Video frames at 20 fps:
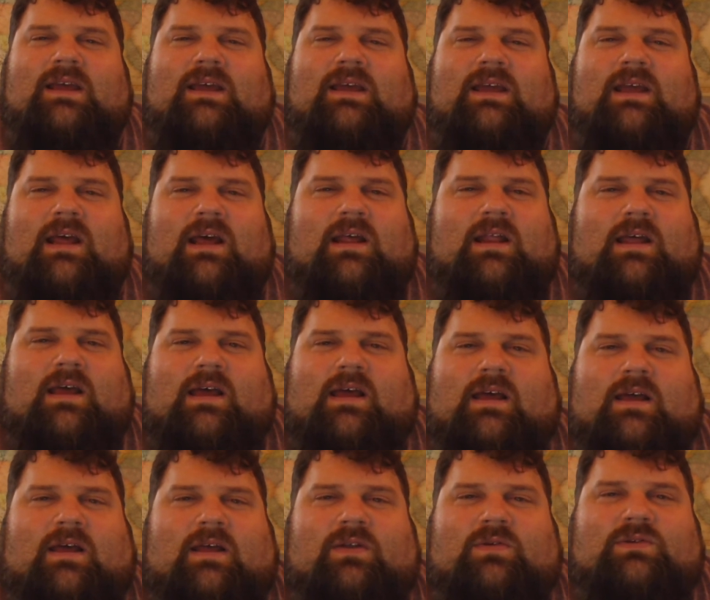Yeah,
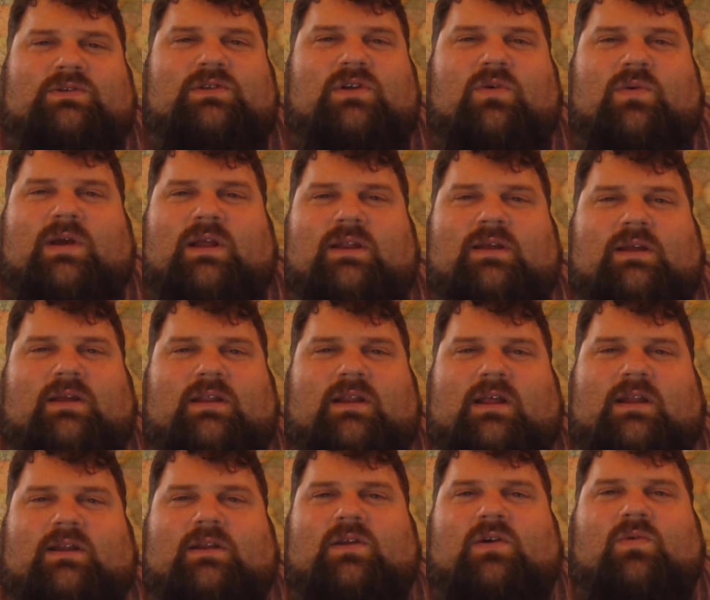there was no
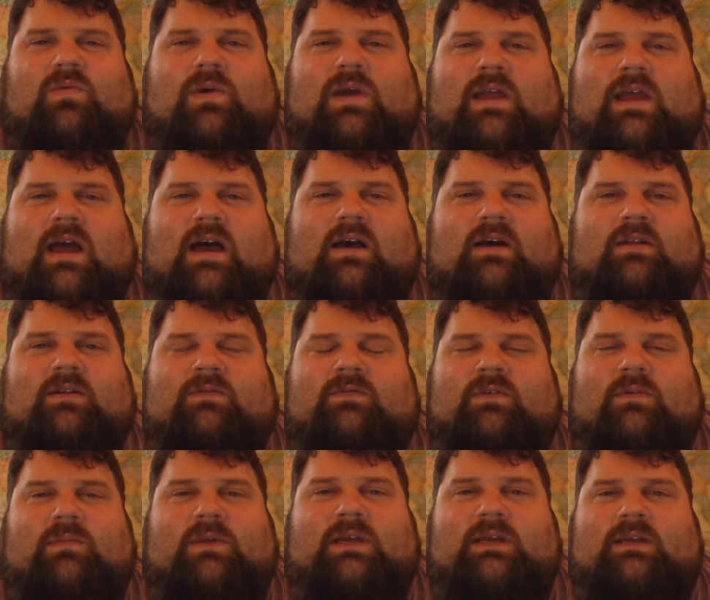way out
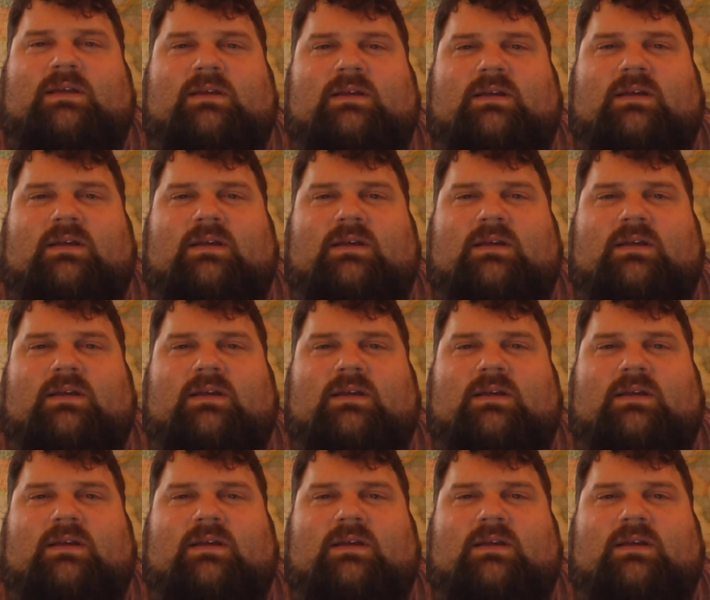for me.